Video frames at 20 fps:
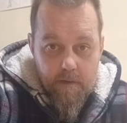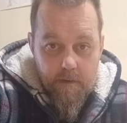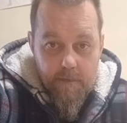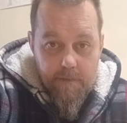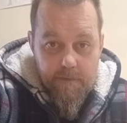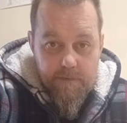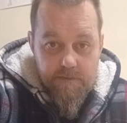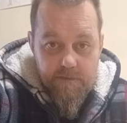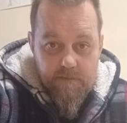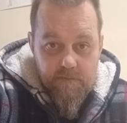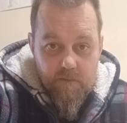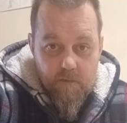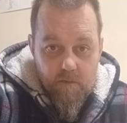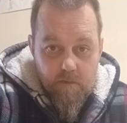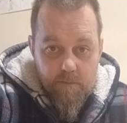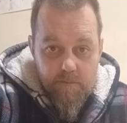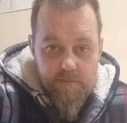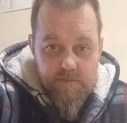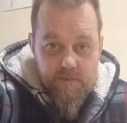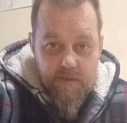And as the toe
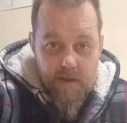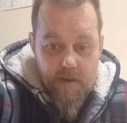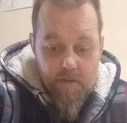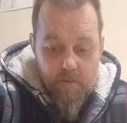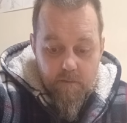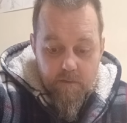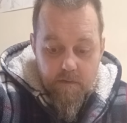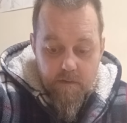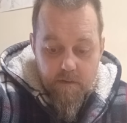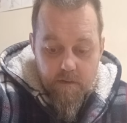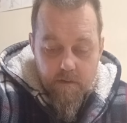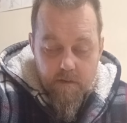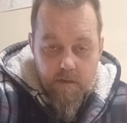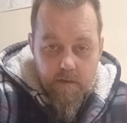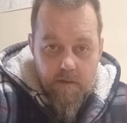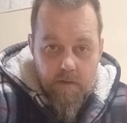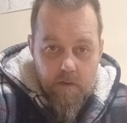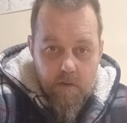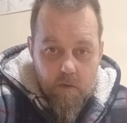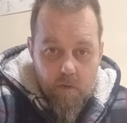comes down,
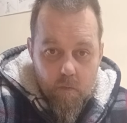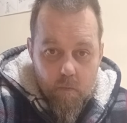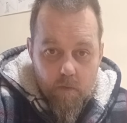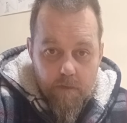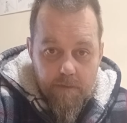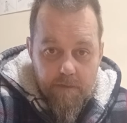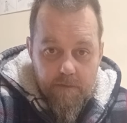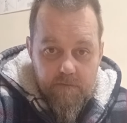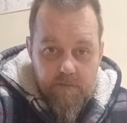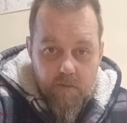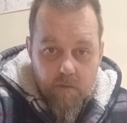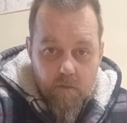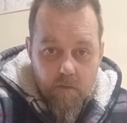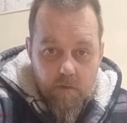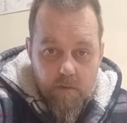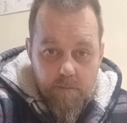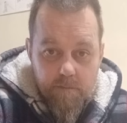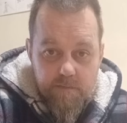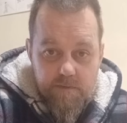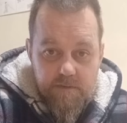when the toe
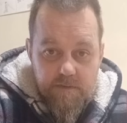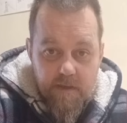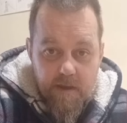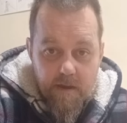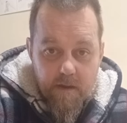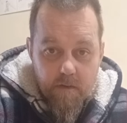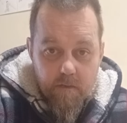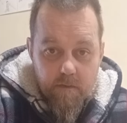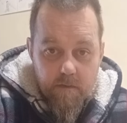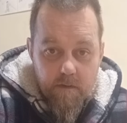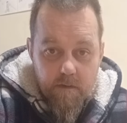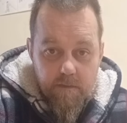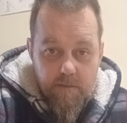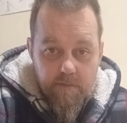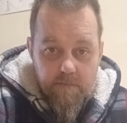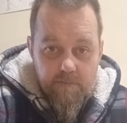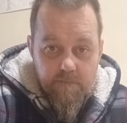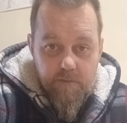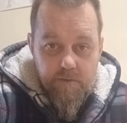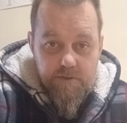comes down,
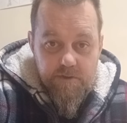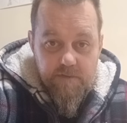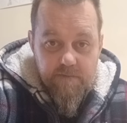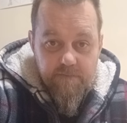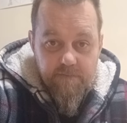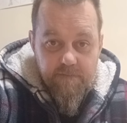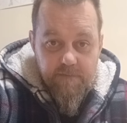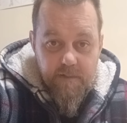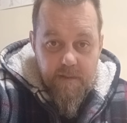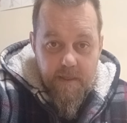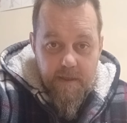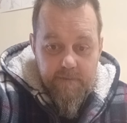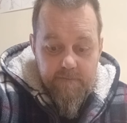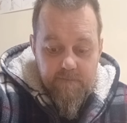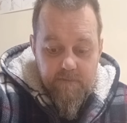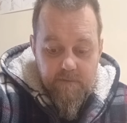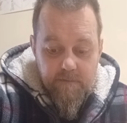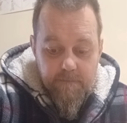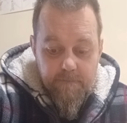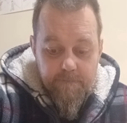the foot should
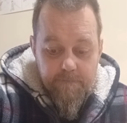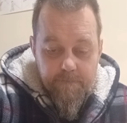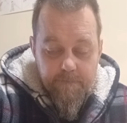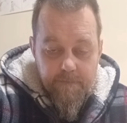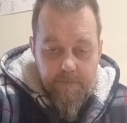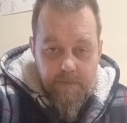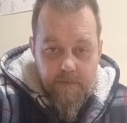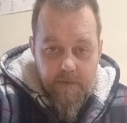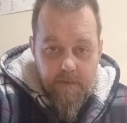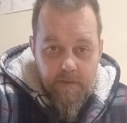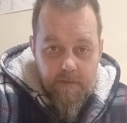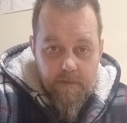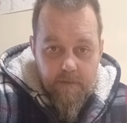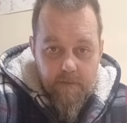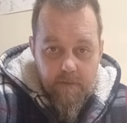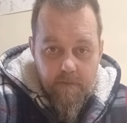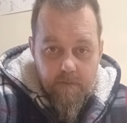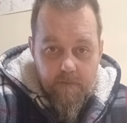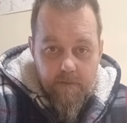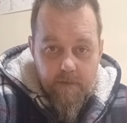flatten.
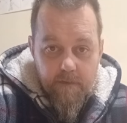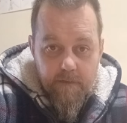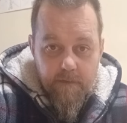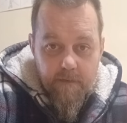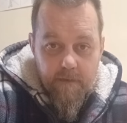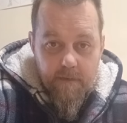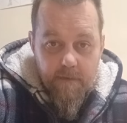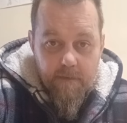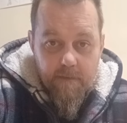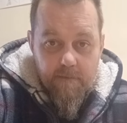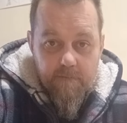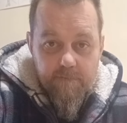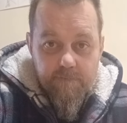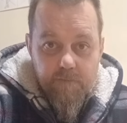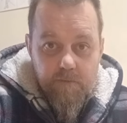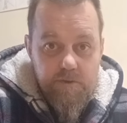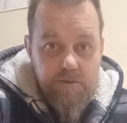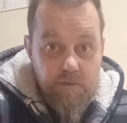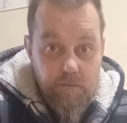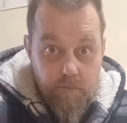Okay, the
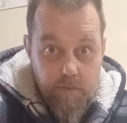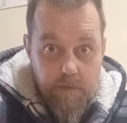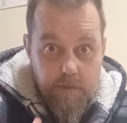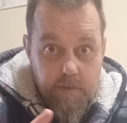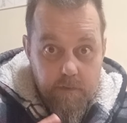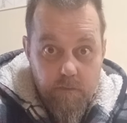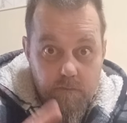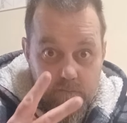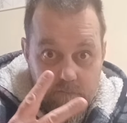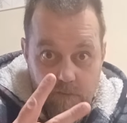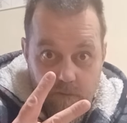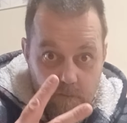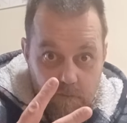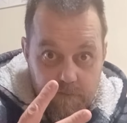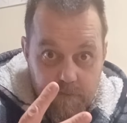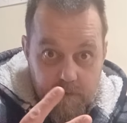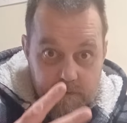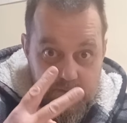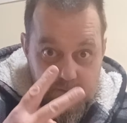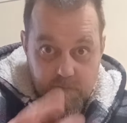foot should really do two
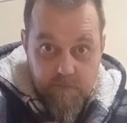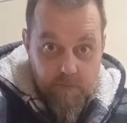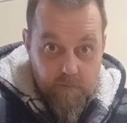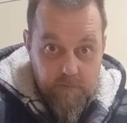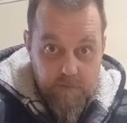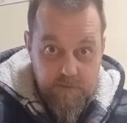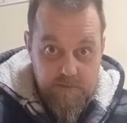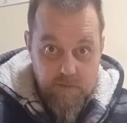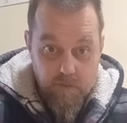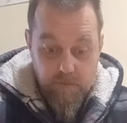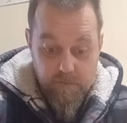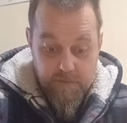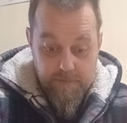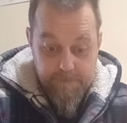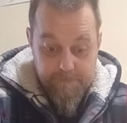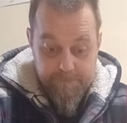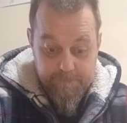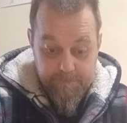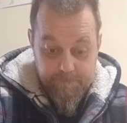things and two things only.